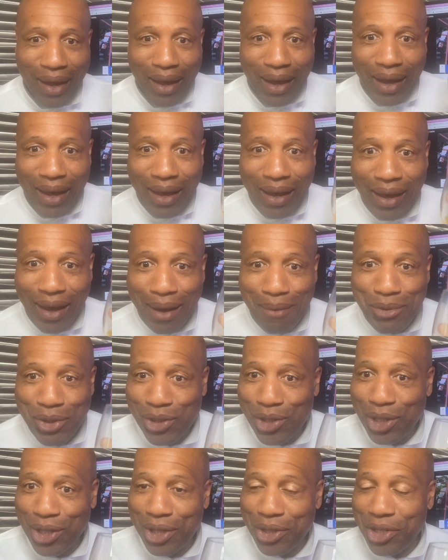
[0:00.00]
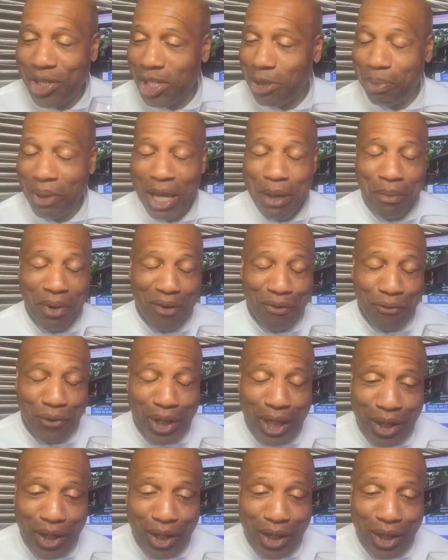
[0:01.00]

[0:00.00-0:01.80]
I'm just going to display my full